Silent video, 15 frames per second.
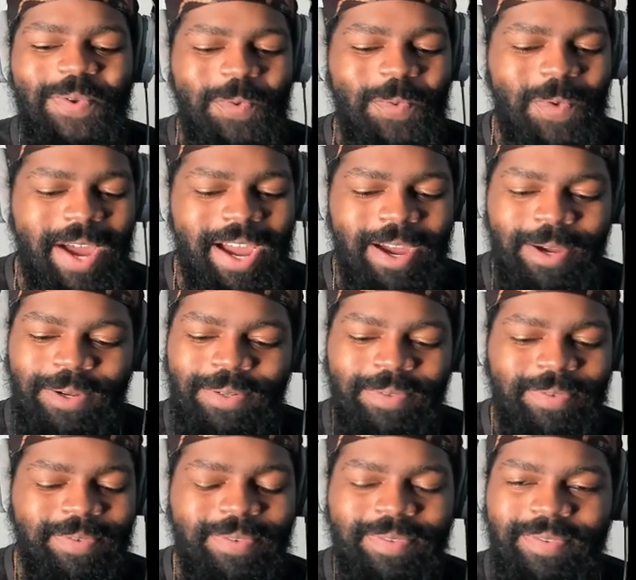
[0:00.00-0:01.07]
Wow.
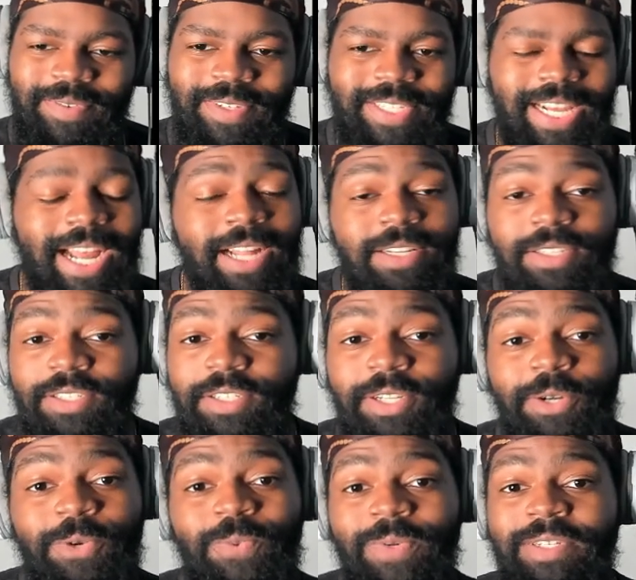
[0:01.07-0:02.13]
Shout out to
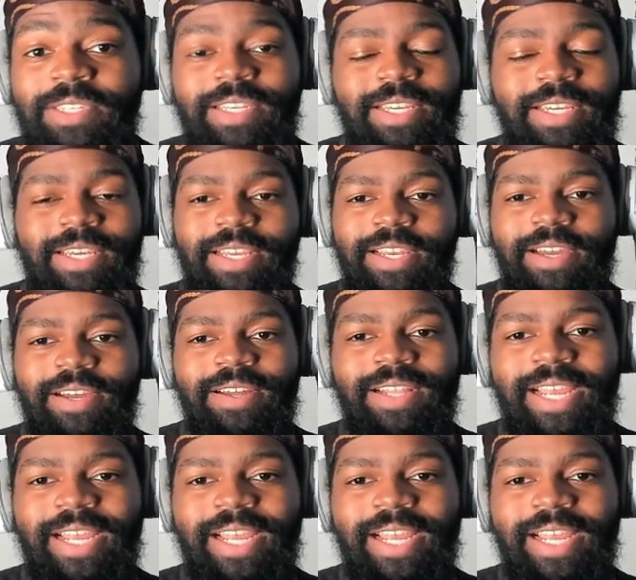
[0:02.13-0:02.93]
Snow once again, y'all.